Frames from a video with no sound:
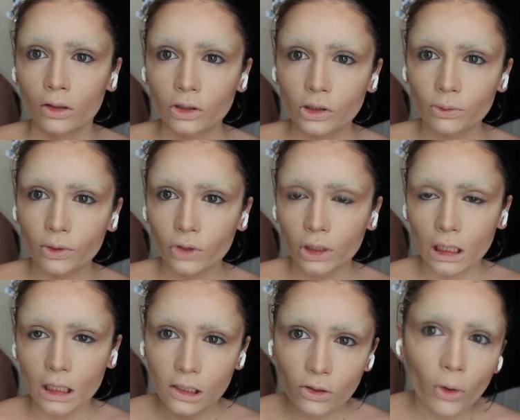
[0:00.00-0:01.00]
So with
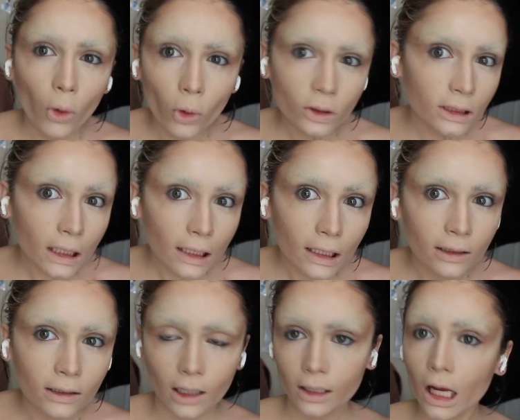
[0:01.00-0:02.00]
this all said and
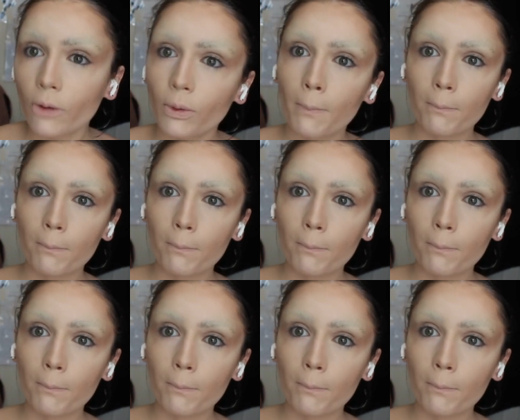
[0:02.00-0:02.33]
done, our